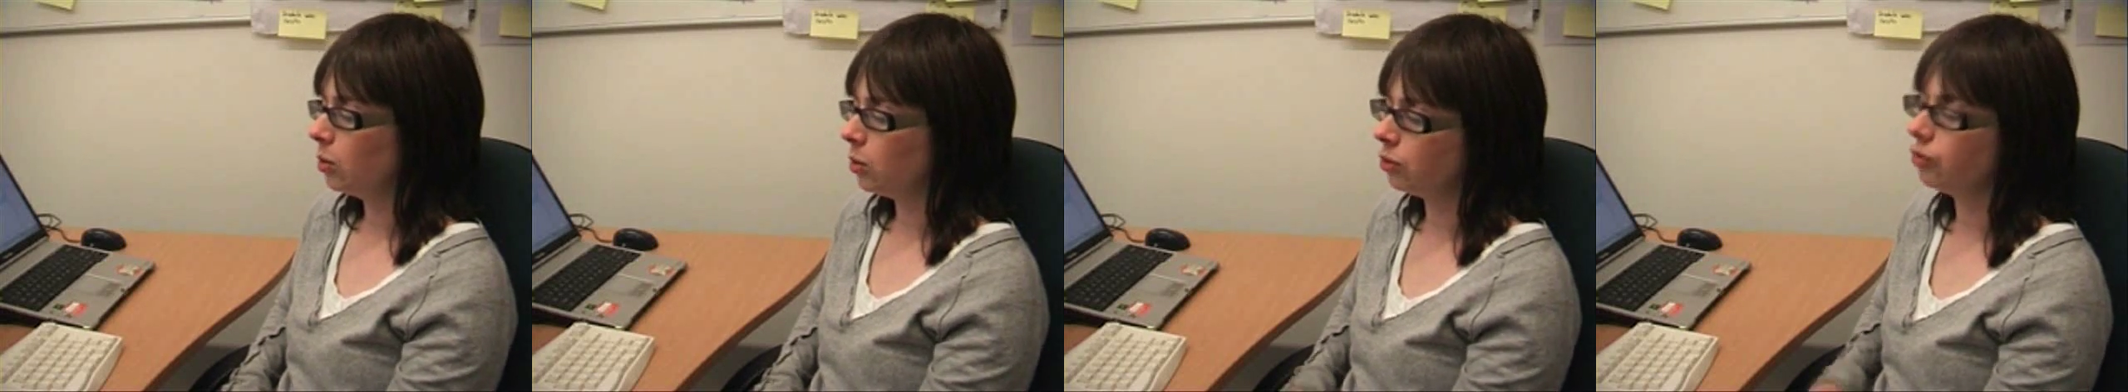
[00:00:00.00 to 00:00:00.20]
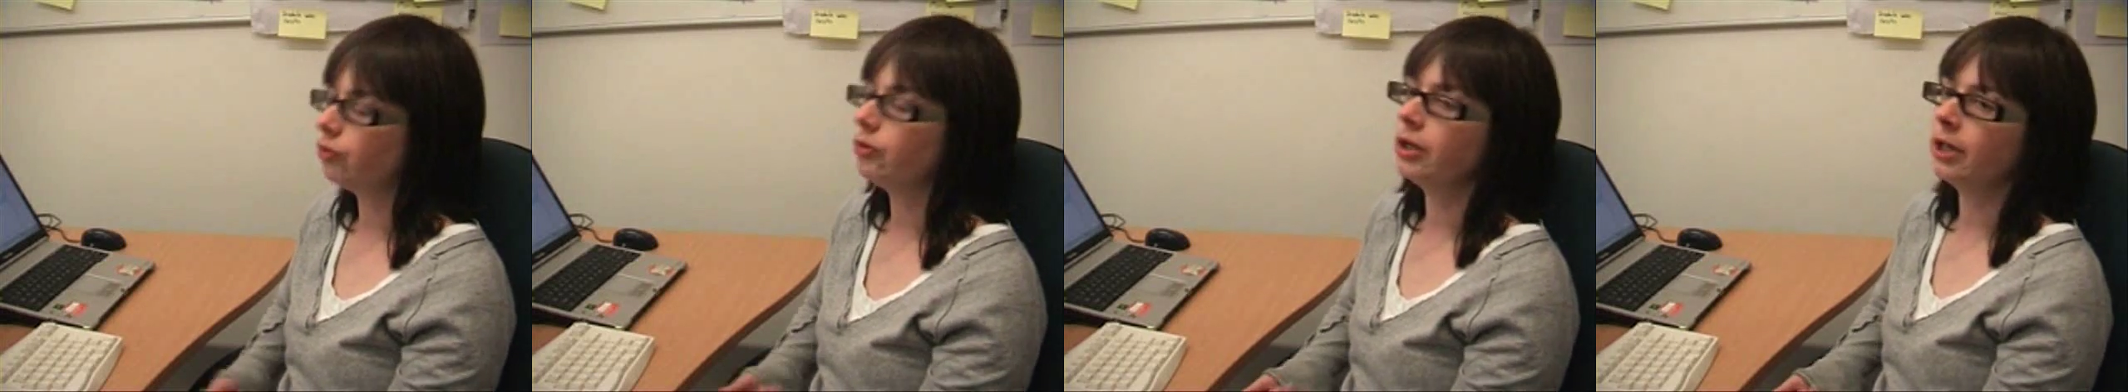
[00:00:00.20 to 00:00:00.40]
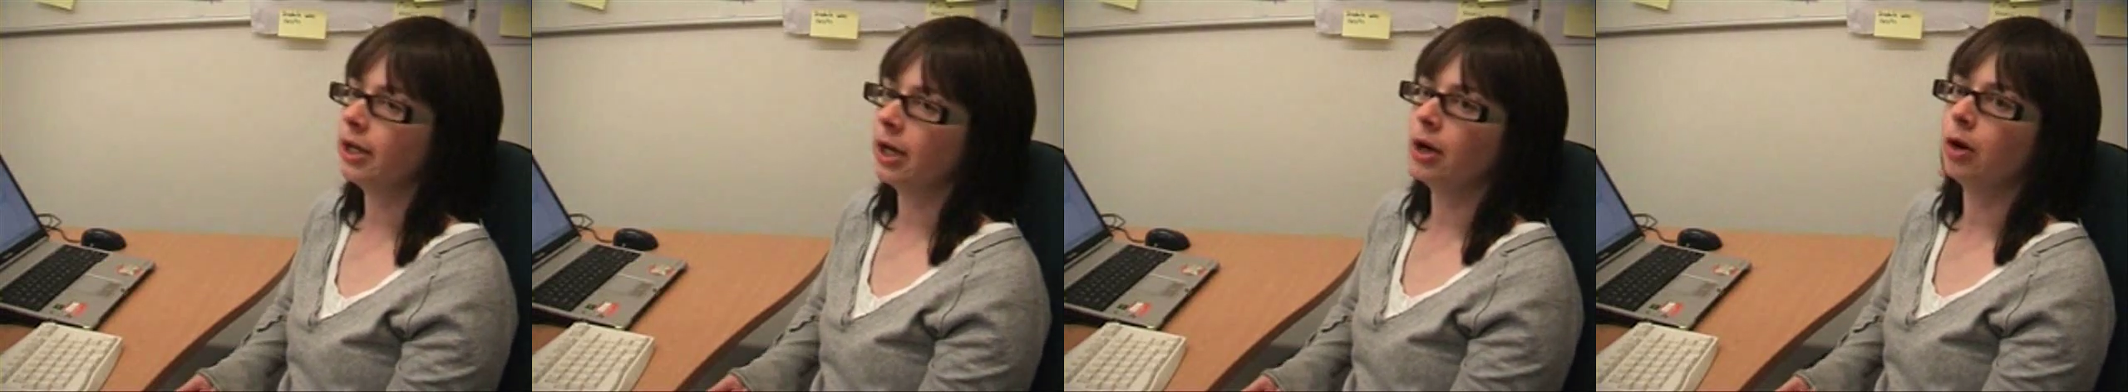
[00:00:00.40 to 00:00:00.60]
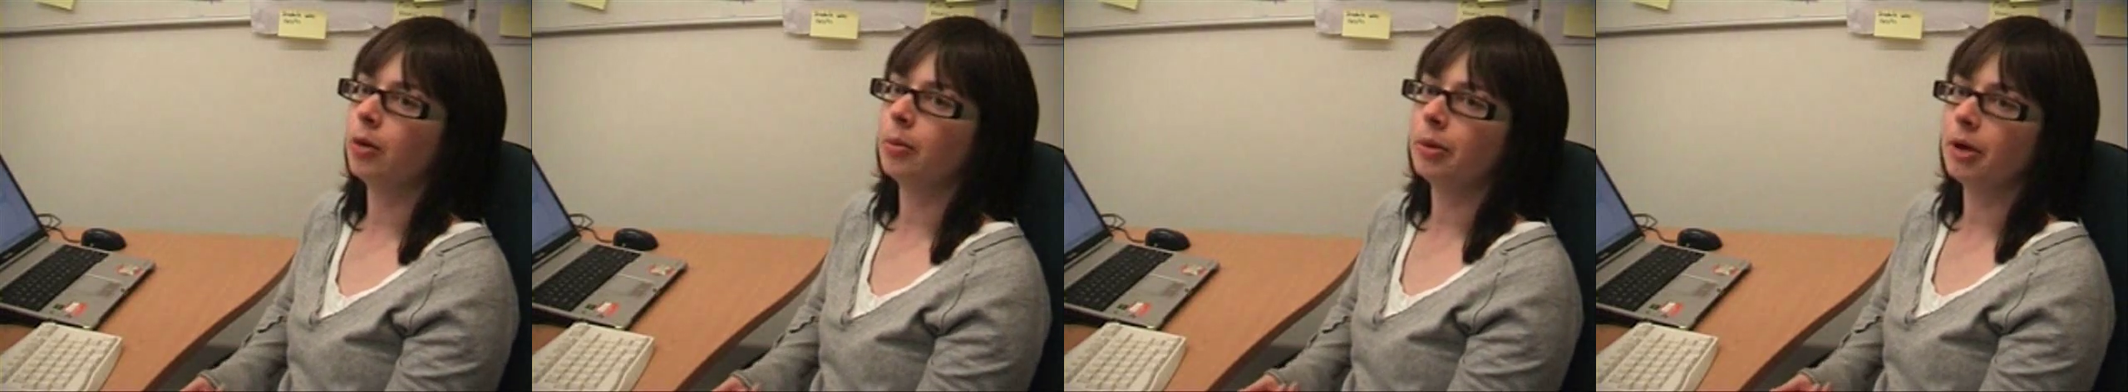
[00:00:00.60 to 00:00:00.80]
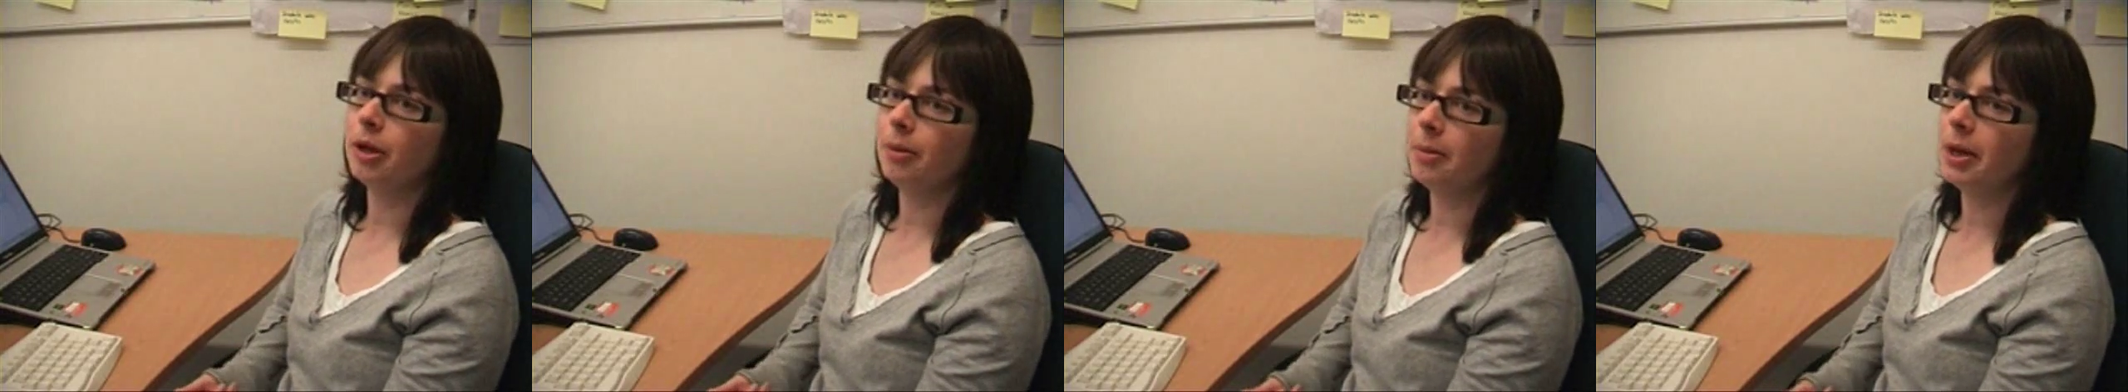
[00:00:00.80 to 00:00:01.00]
would really
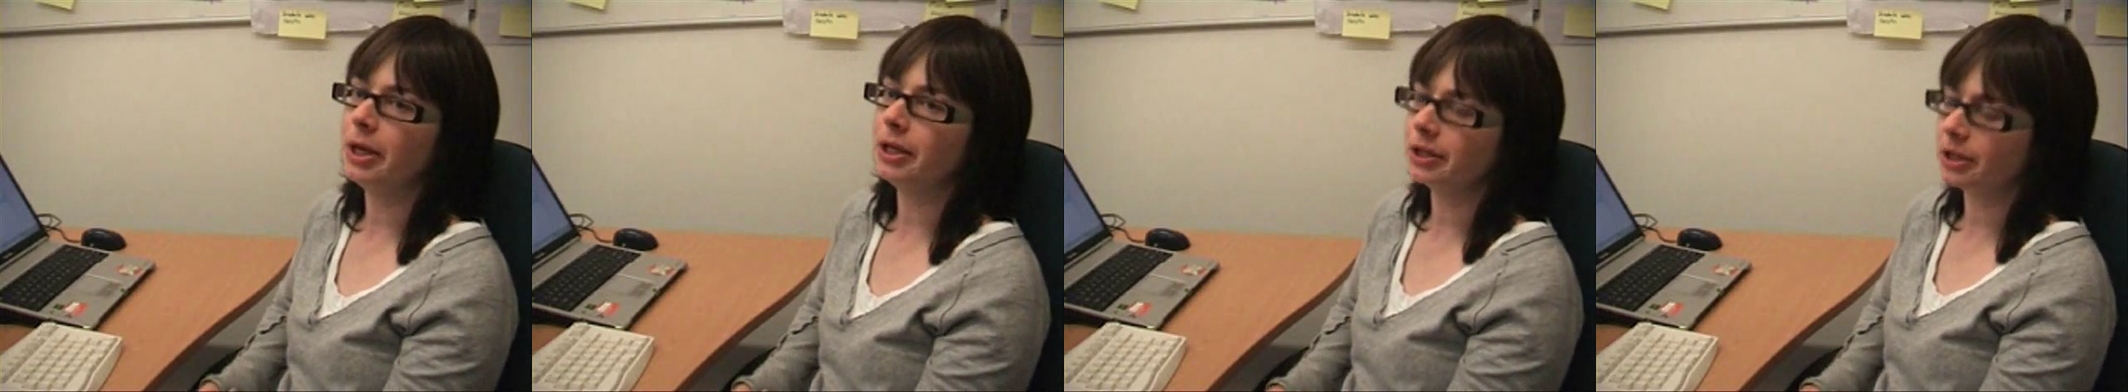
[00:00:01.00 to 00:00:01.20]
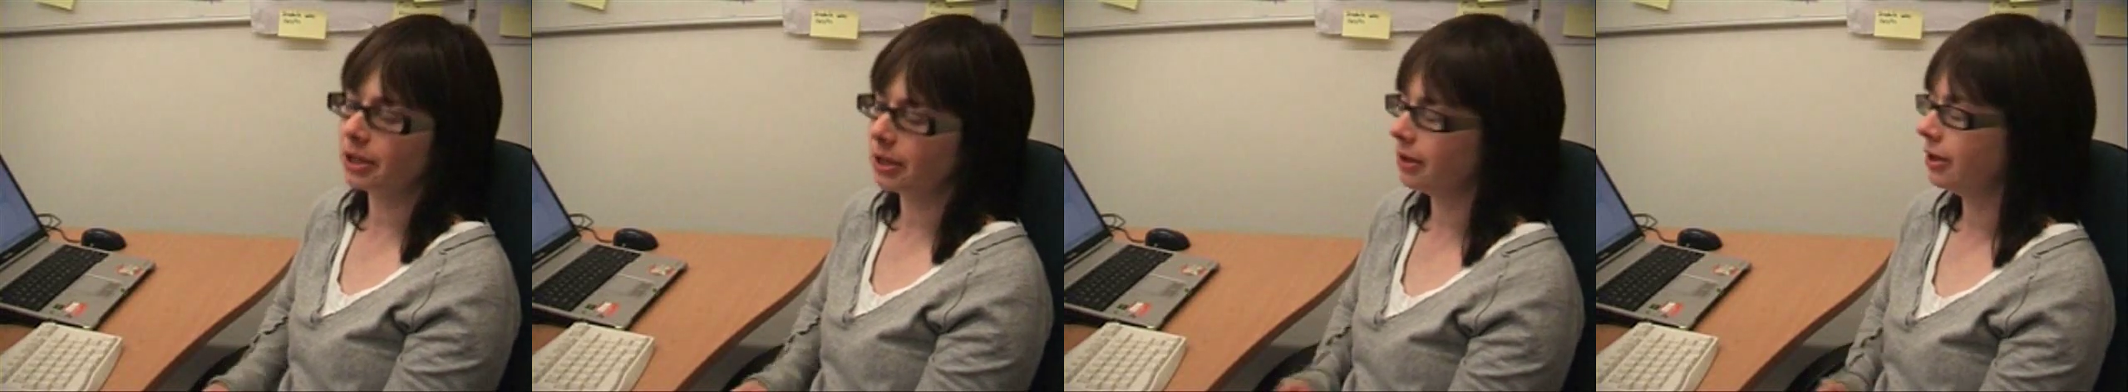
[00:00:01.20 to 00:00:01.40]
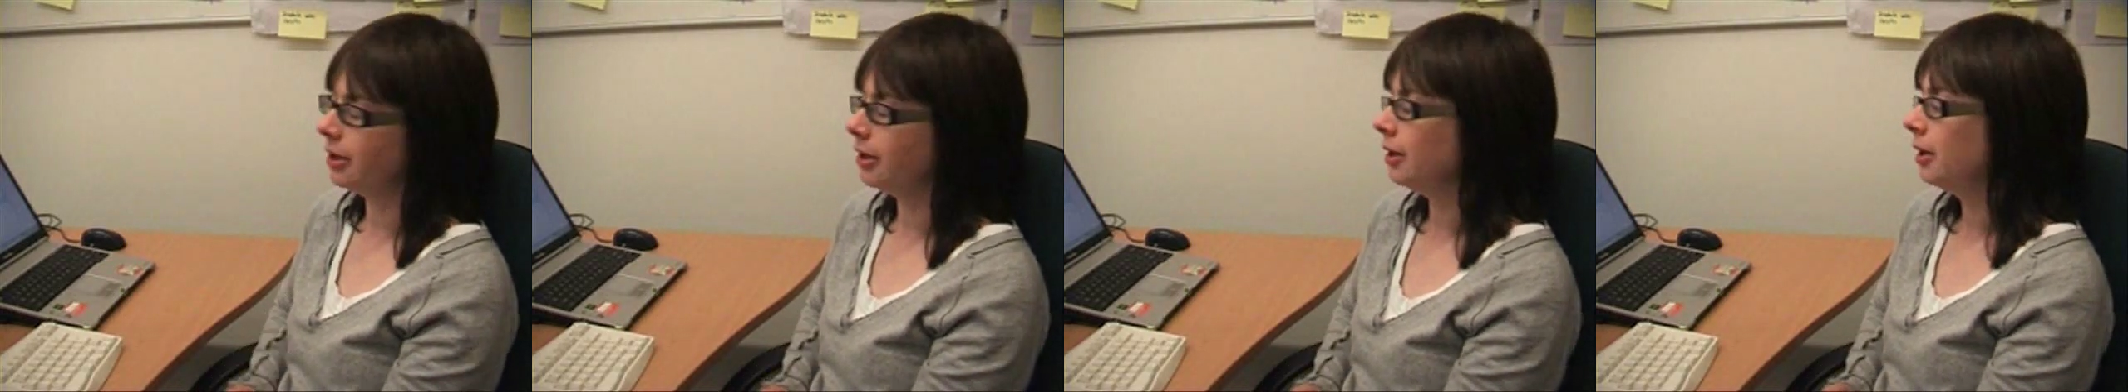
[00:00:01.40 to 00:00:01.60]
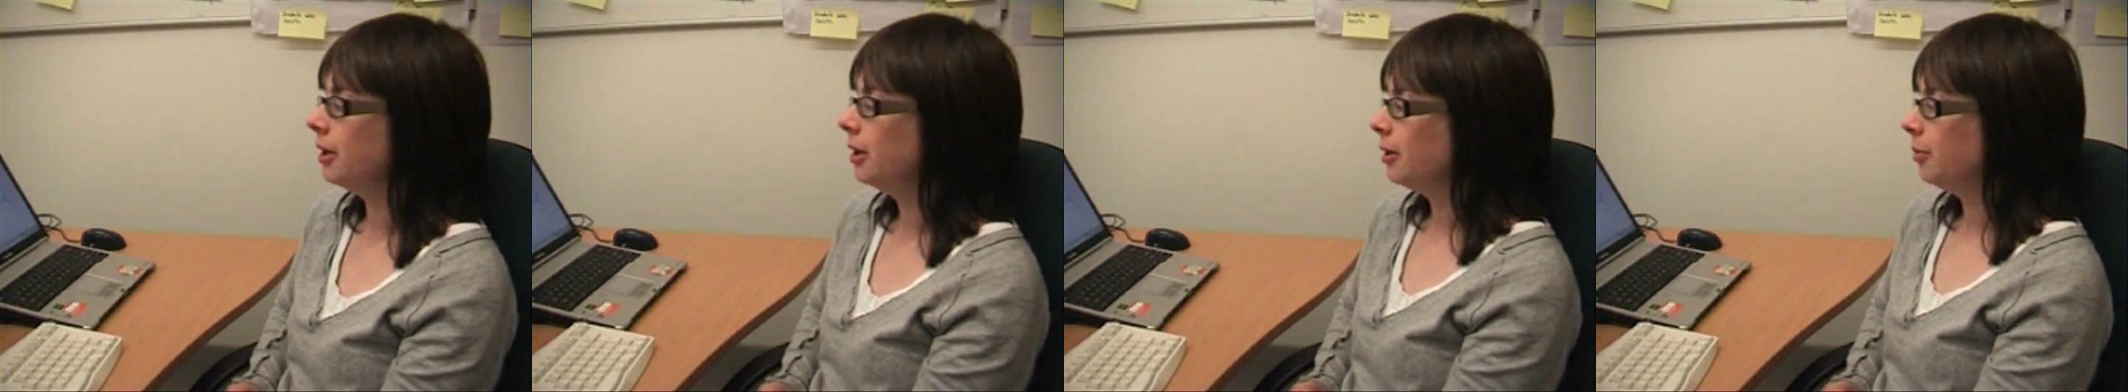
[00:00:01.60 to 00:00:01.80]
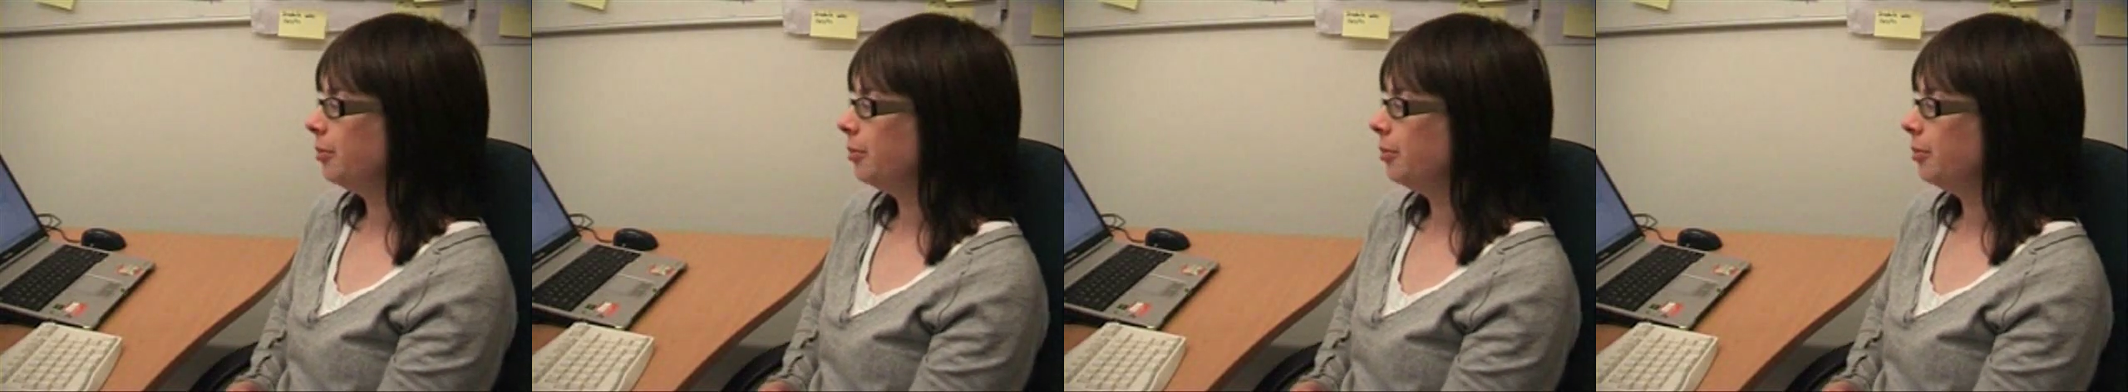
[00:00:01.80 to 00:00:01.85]
help immensely